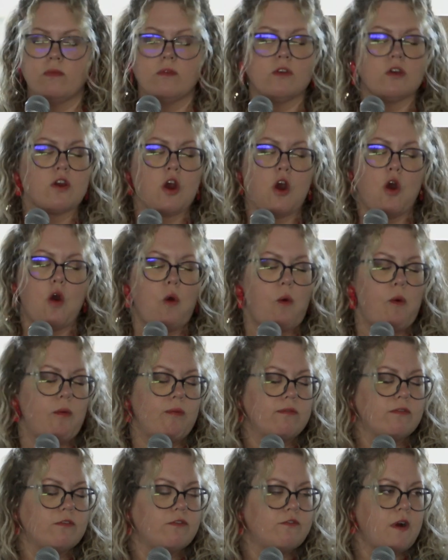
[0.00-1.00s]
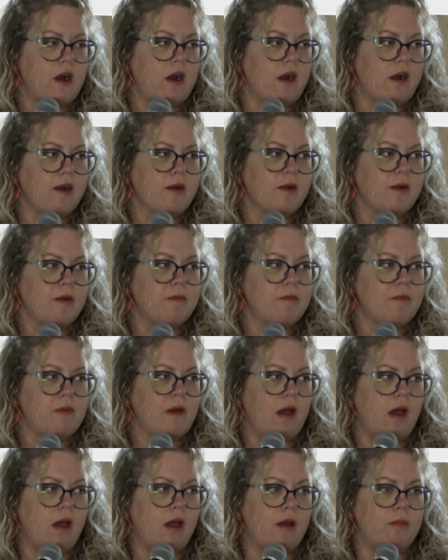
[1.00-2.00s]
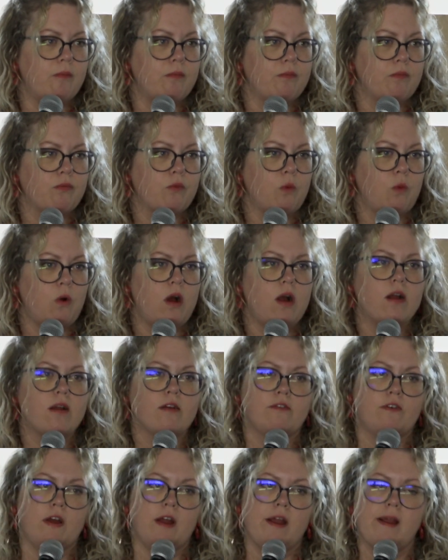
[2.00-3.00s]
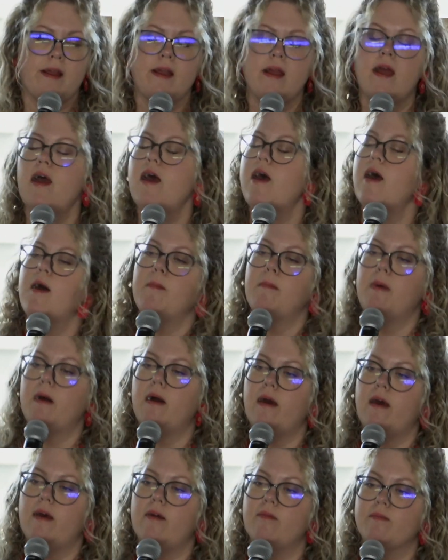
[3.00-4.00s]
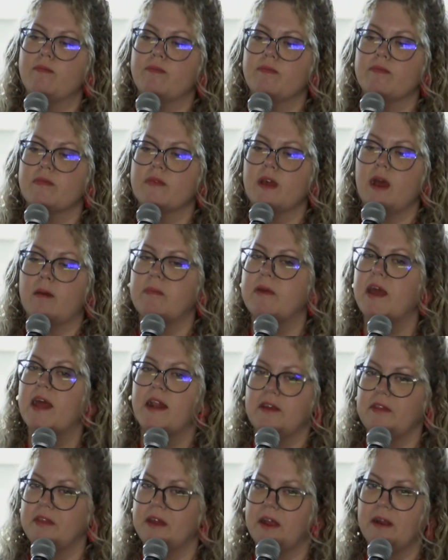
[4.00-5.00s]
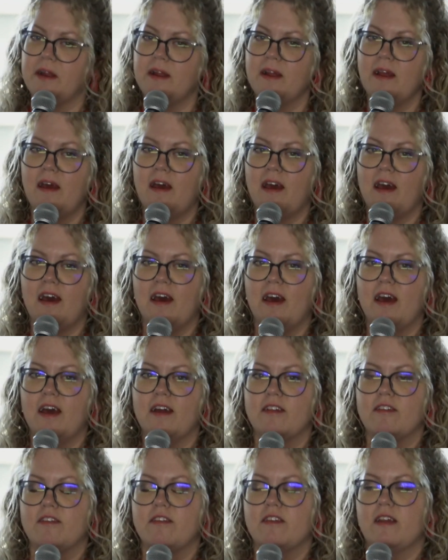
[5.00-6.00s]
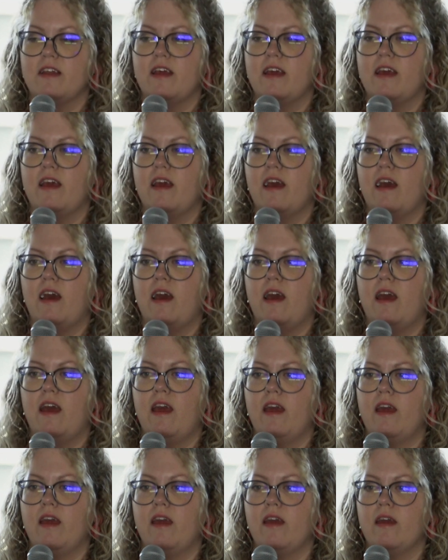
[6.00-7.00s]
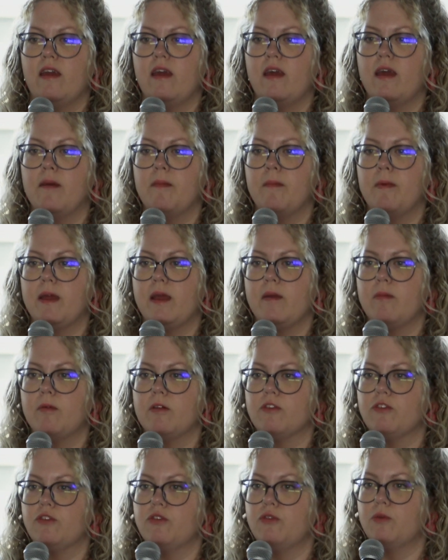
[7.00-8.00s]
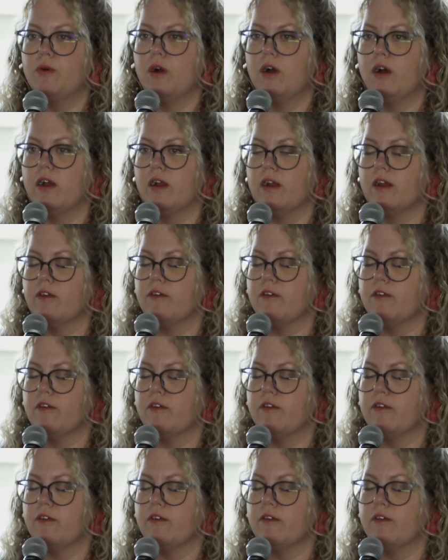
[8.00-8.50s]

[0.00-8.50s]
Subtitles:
go far, walk far, but I'm getting there. Today I am able to walk